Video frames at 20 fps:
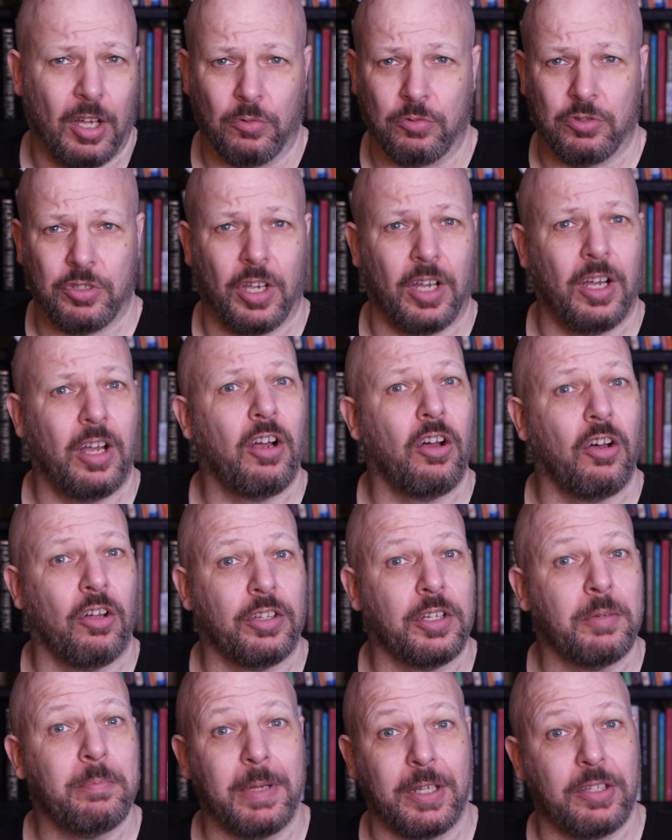culture are
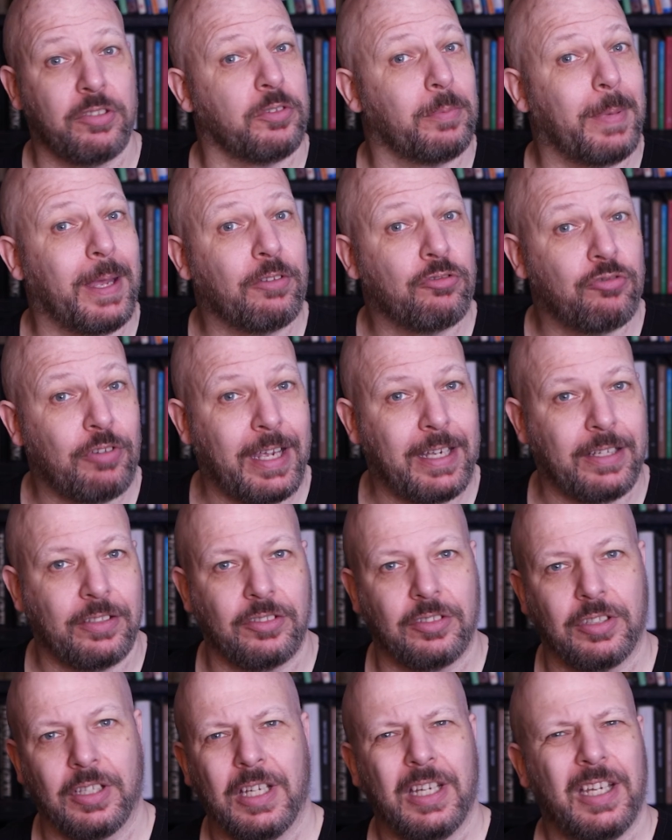the myths about
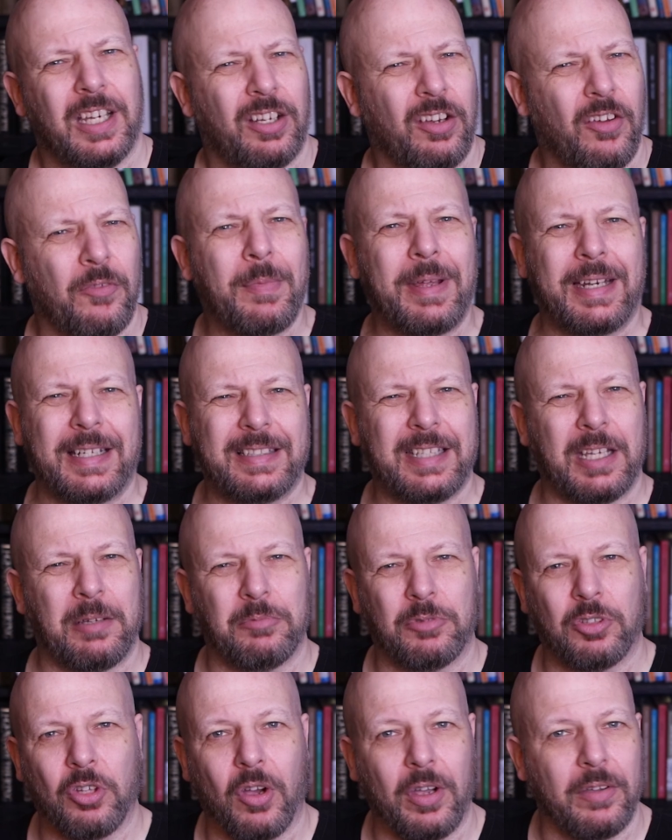dragons, and I've made a
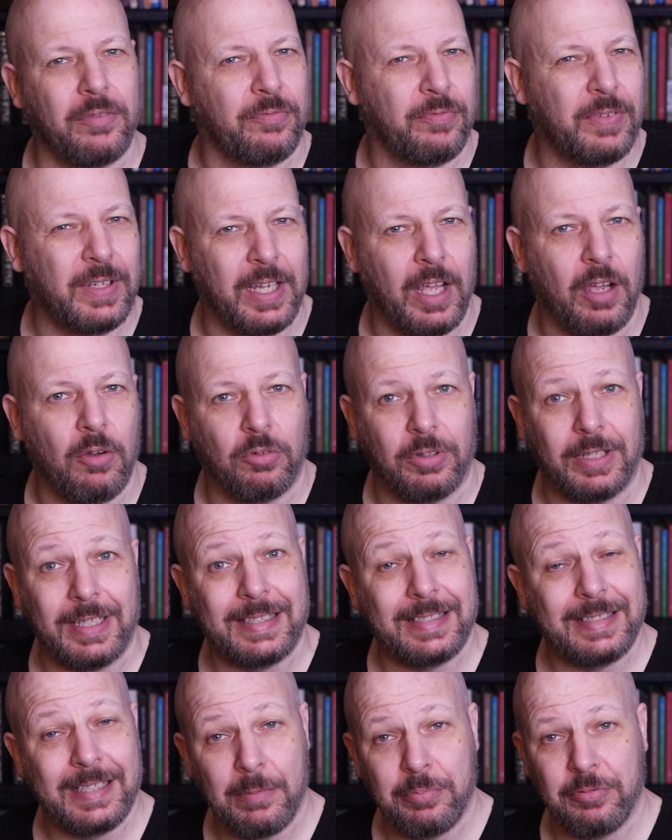deep dive video on
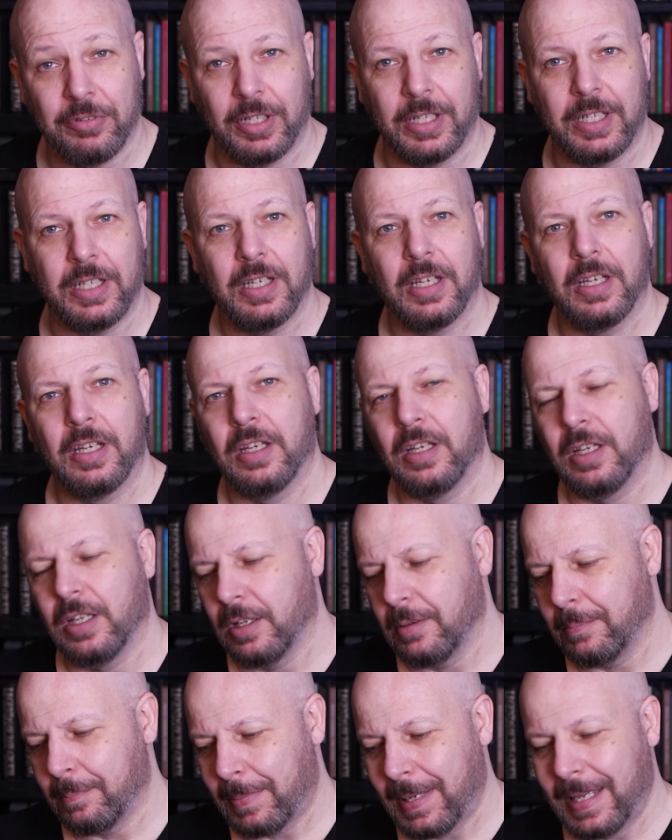this separately.
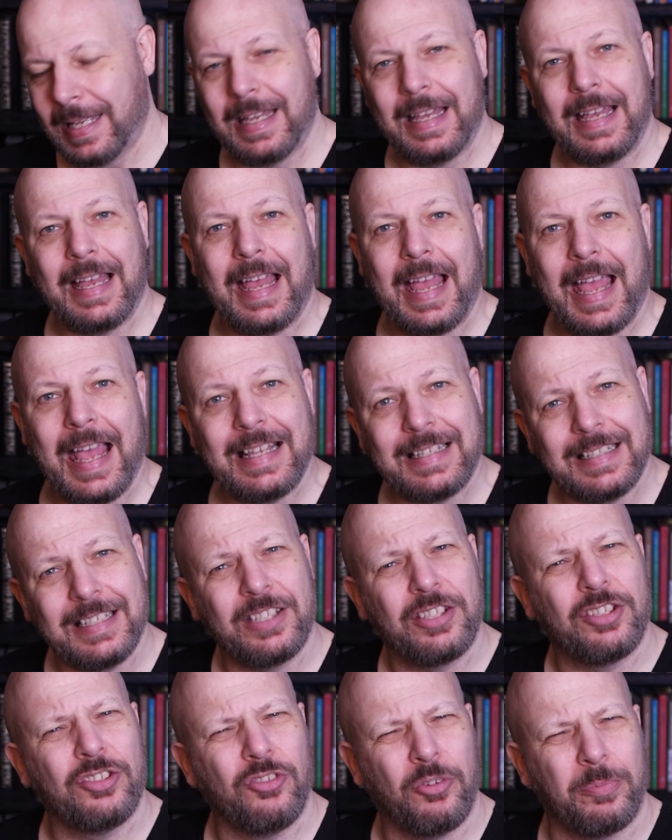But as a
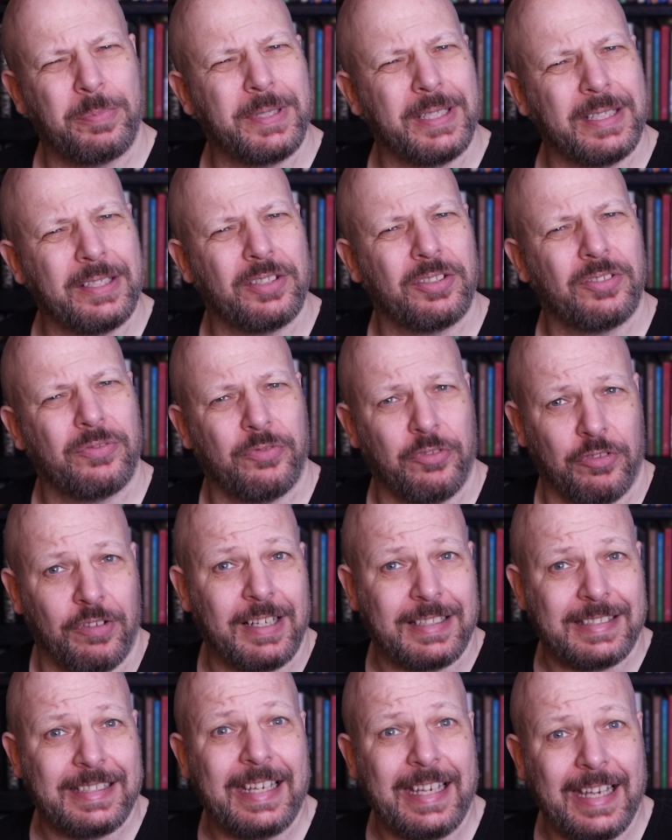synopsis for
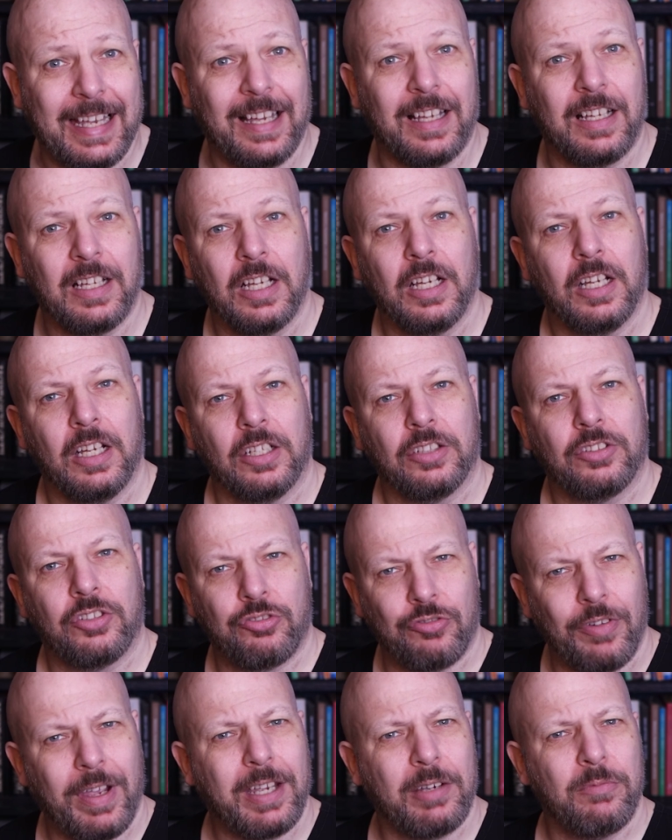us here,
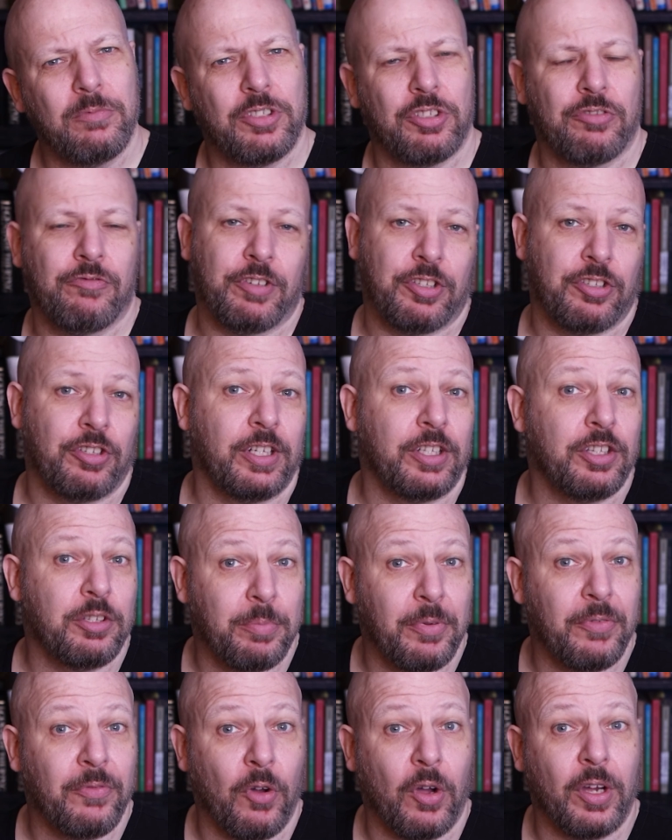the dragon was originally the
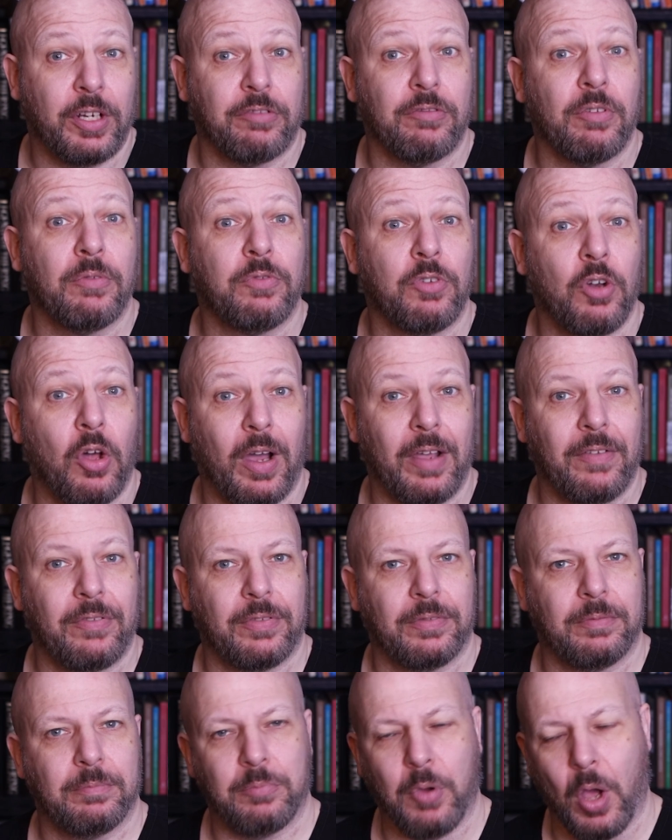provider of
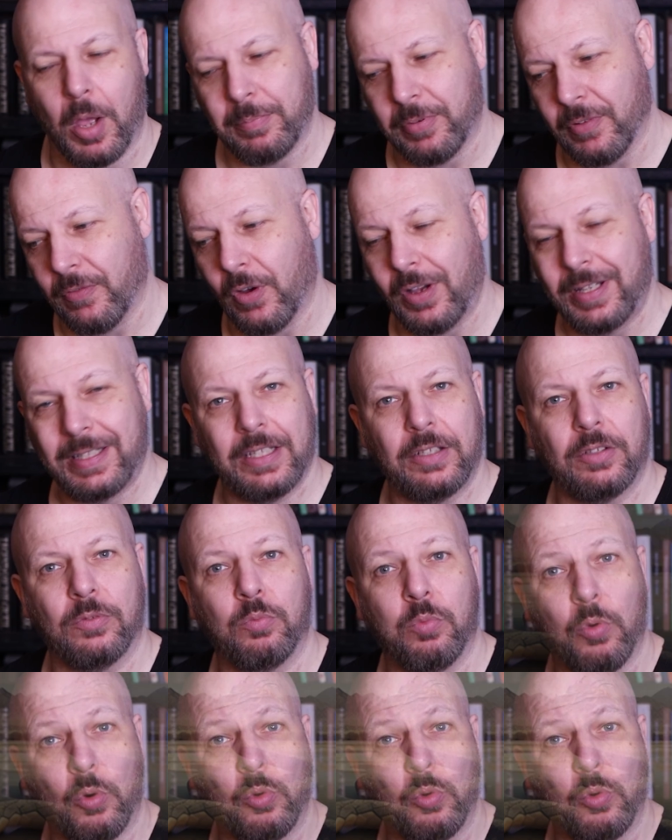life by providing